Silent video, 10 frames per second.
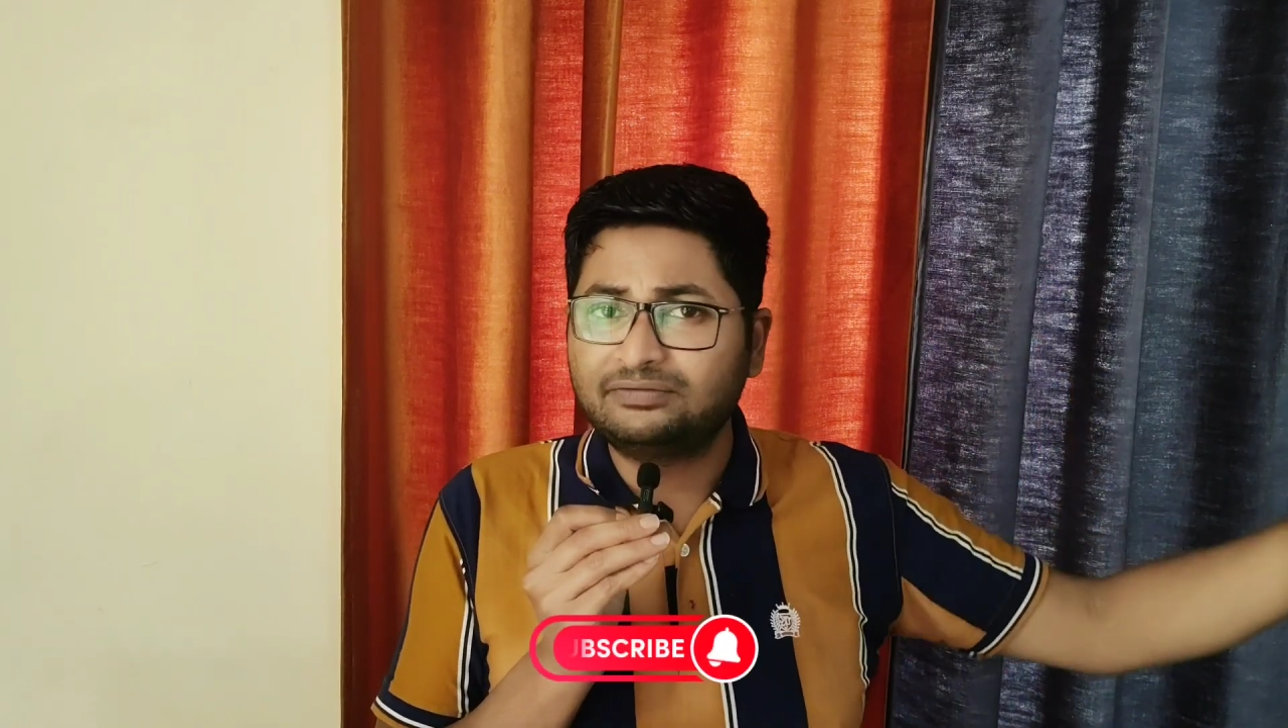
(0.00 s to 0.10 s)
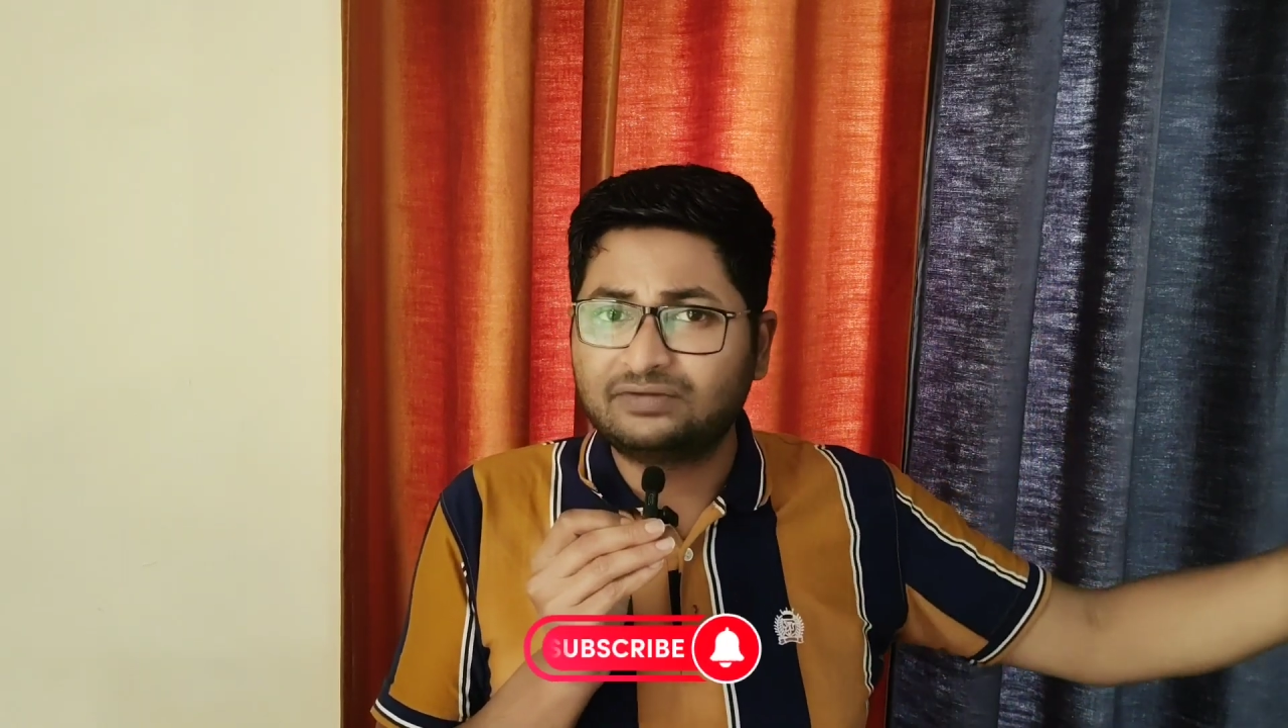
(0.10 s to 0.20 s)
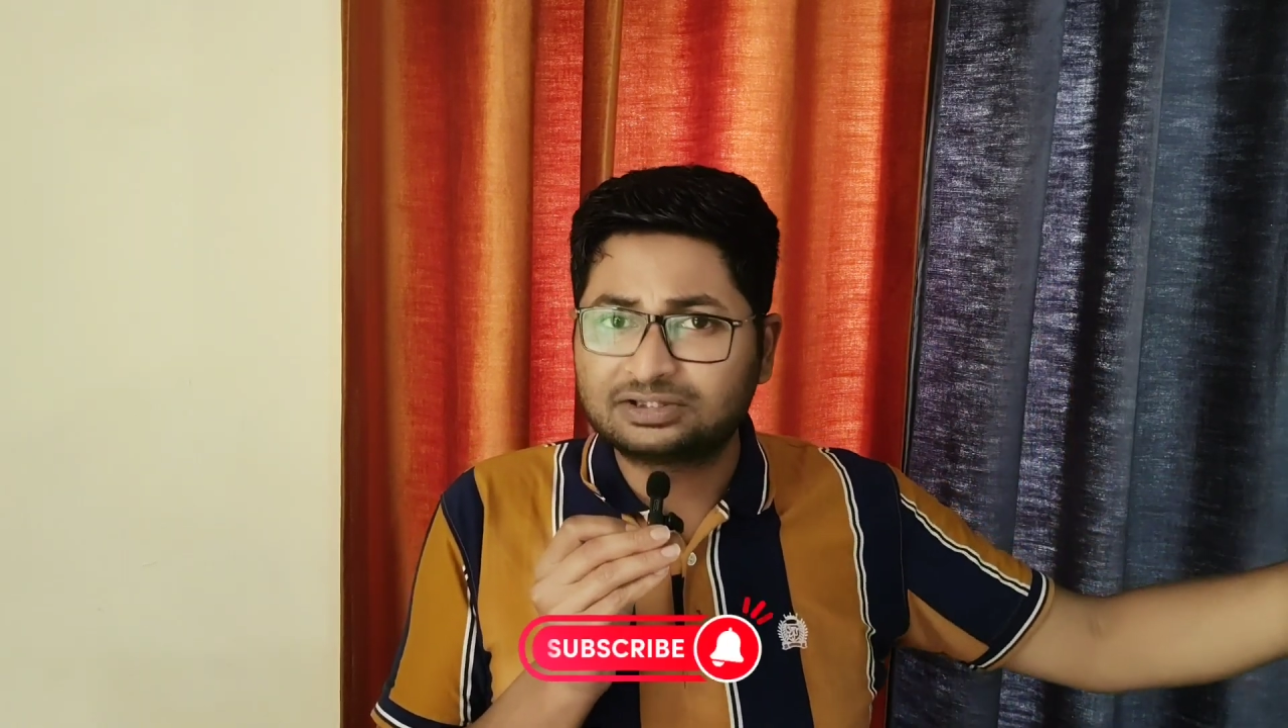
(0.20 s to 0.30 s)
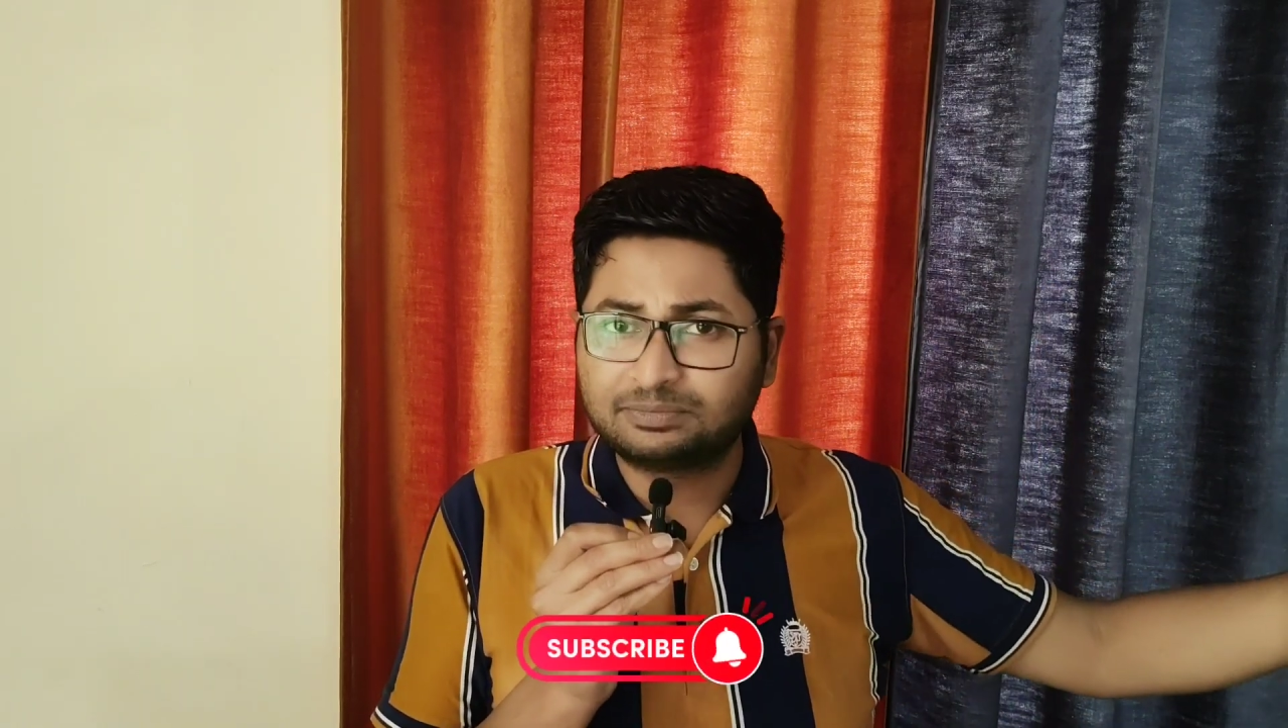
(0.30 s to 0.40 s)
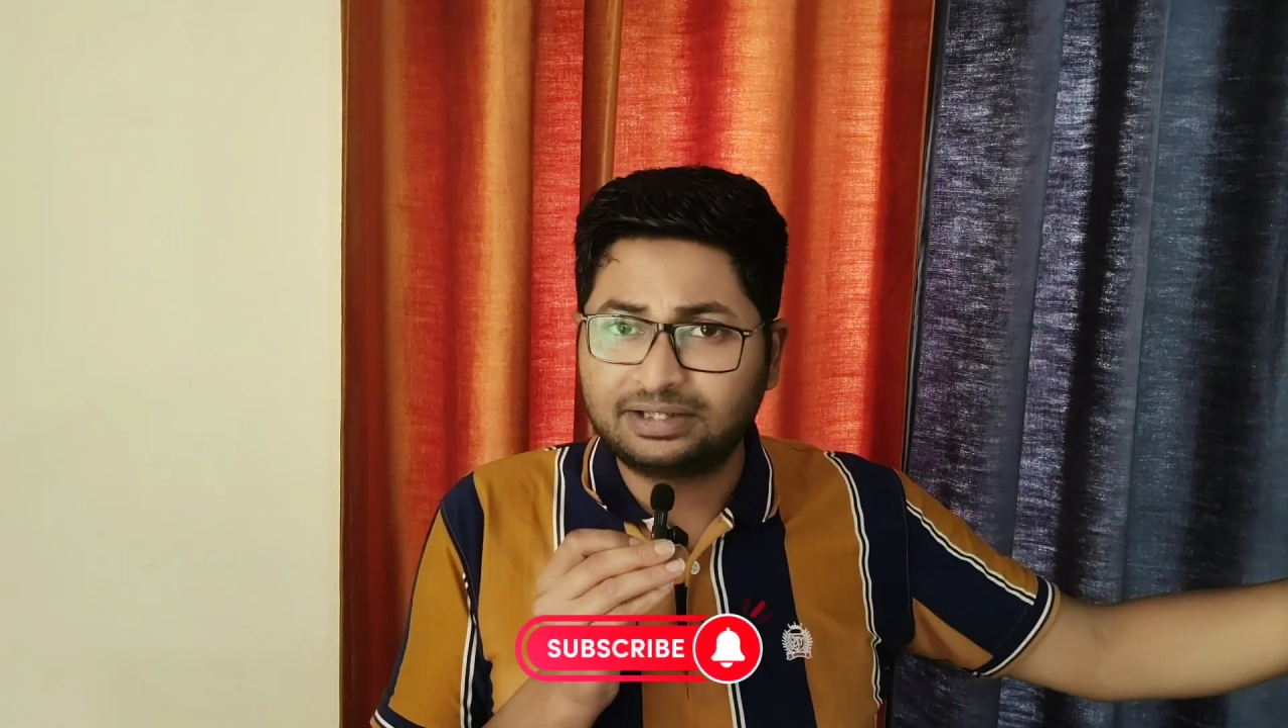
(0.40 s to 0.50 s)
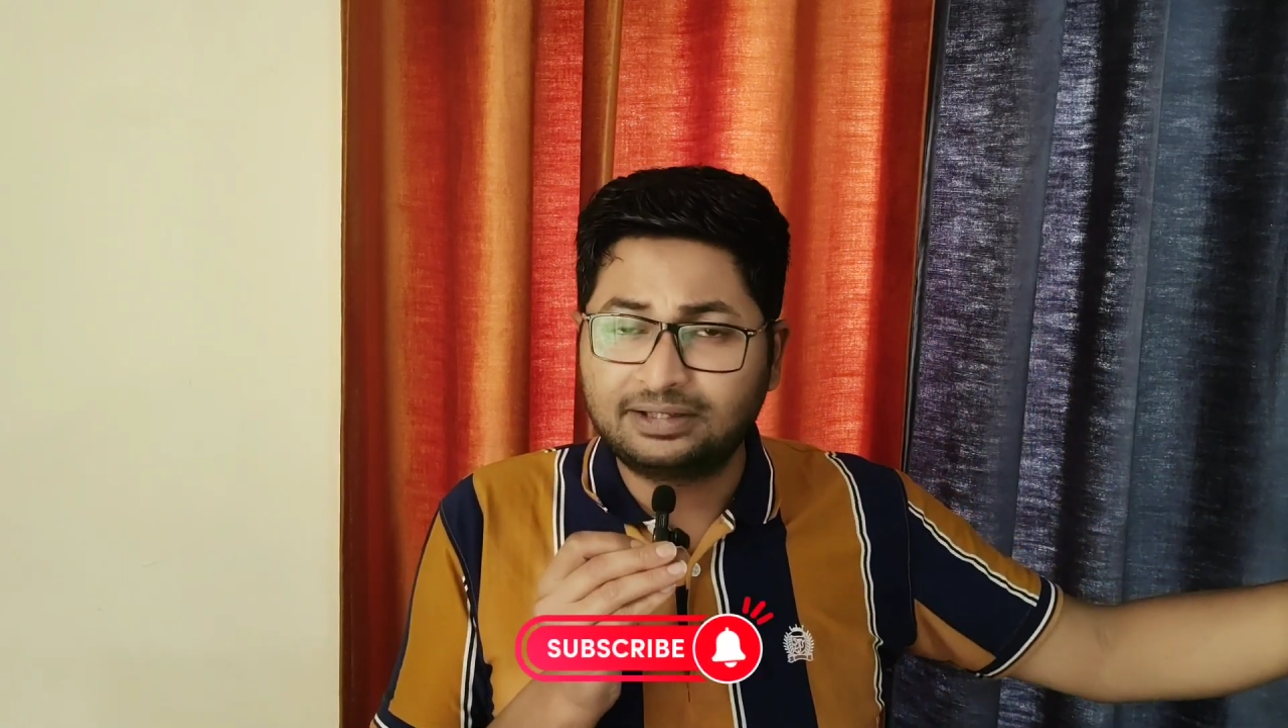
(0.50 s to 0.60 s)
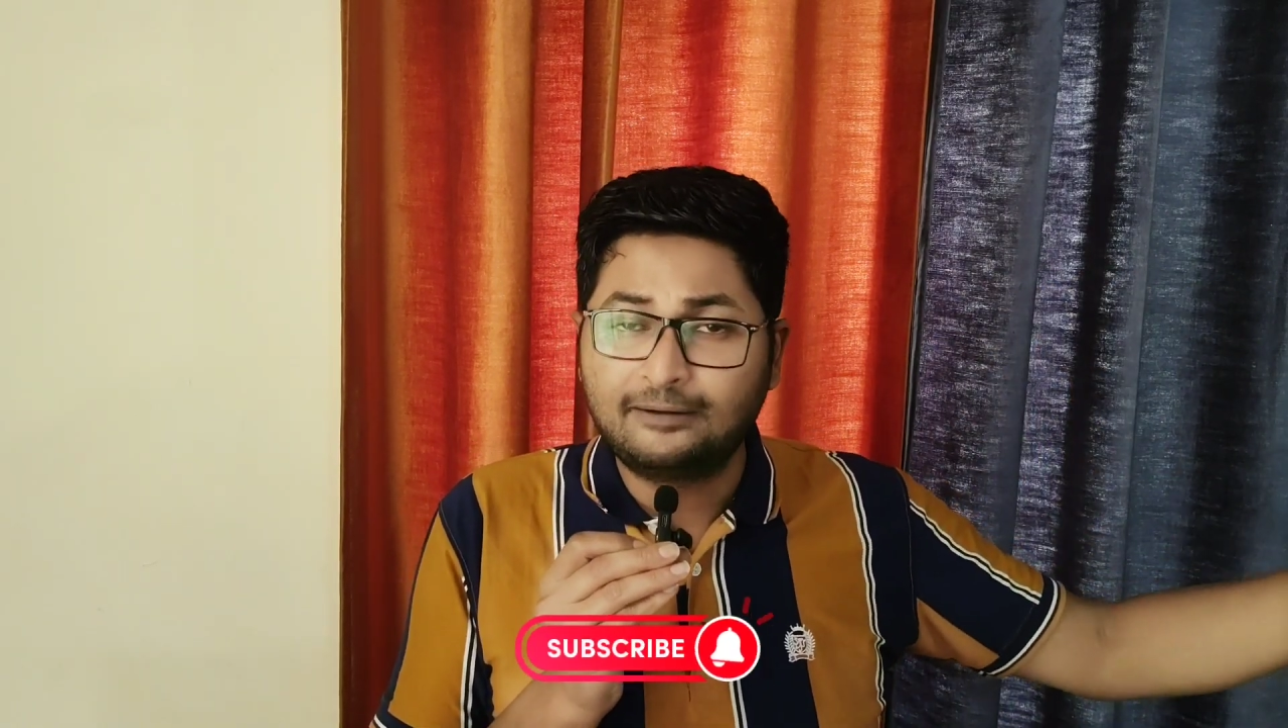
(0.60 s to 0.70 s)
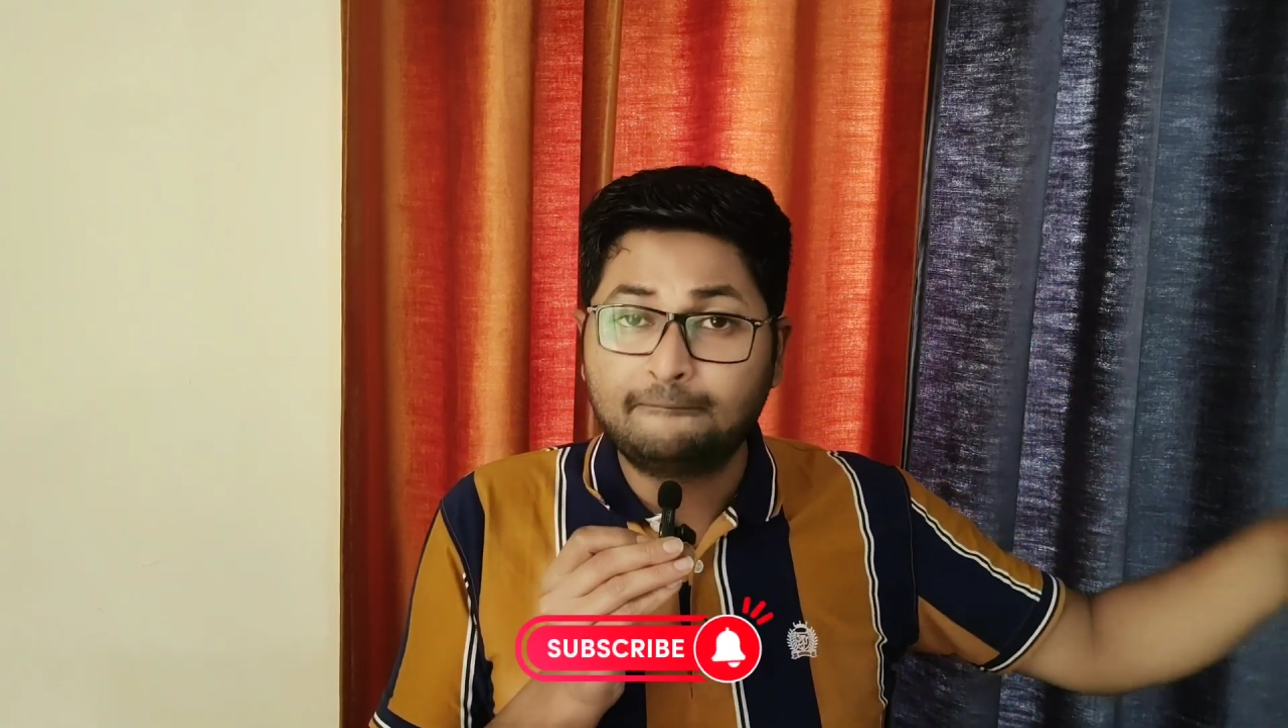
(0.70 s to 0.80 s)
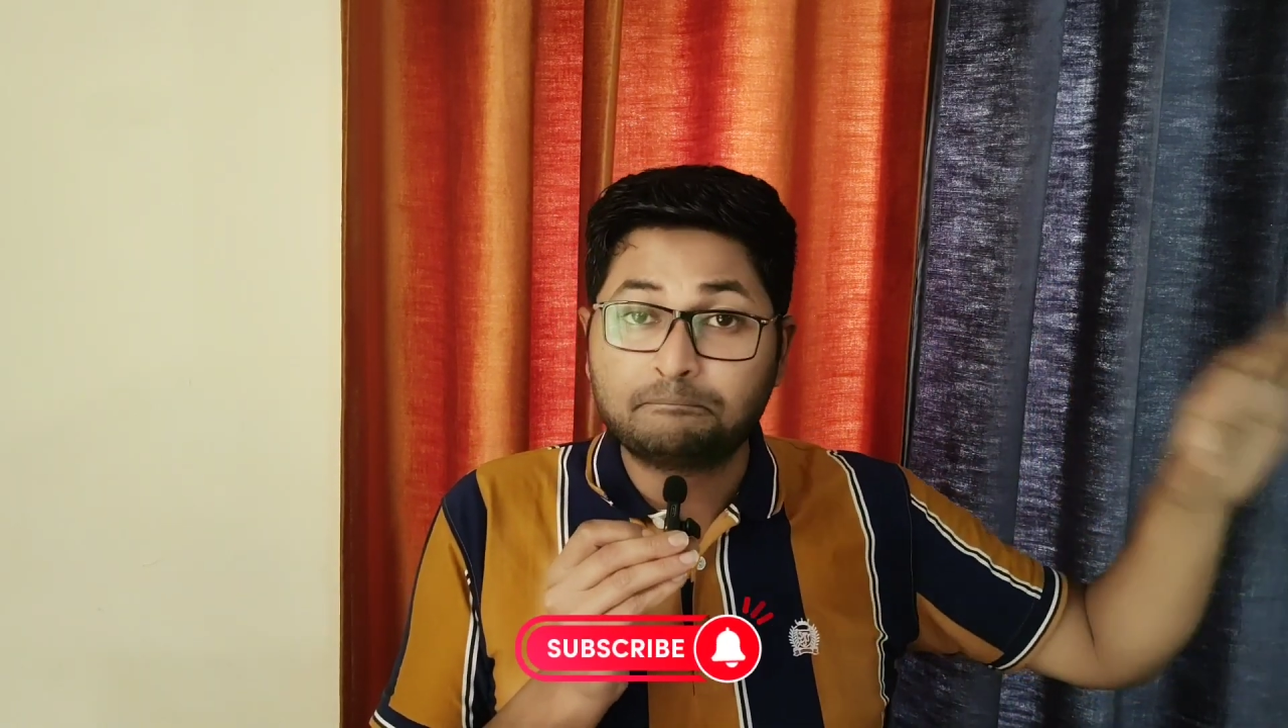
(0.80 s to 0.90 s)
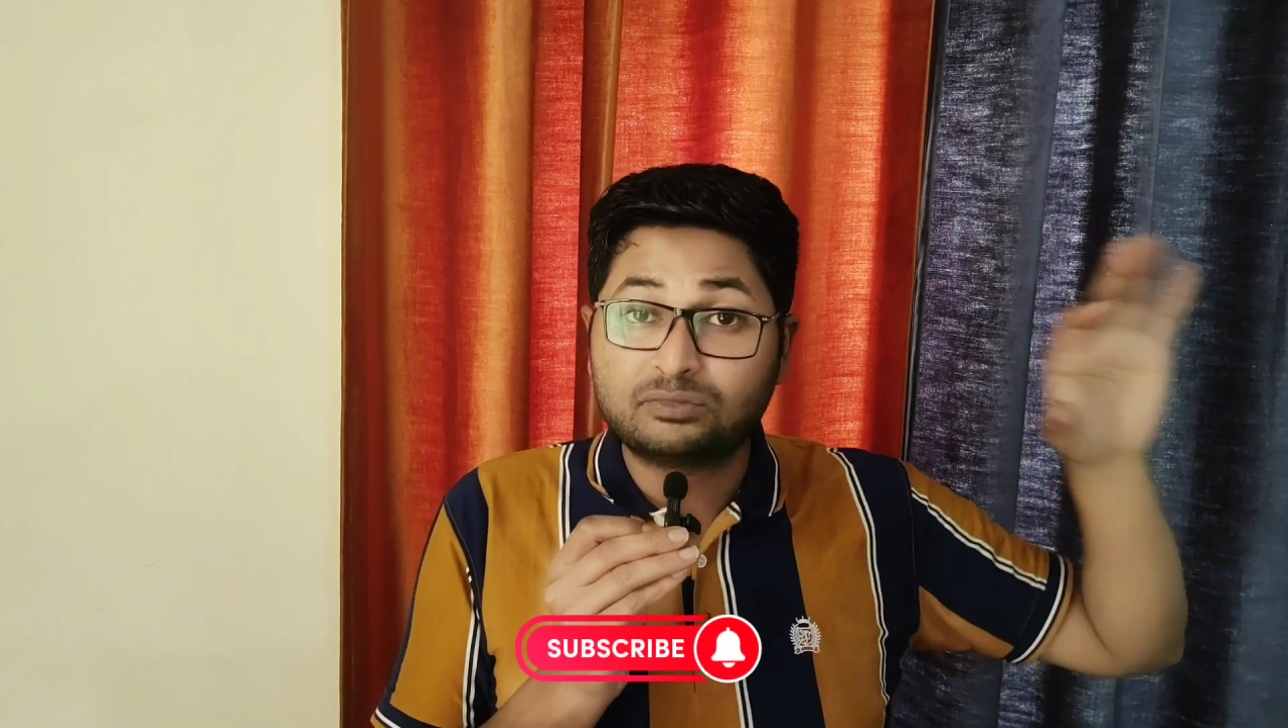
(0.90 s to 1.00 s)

investment,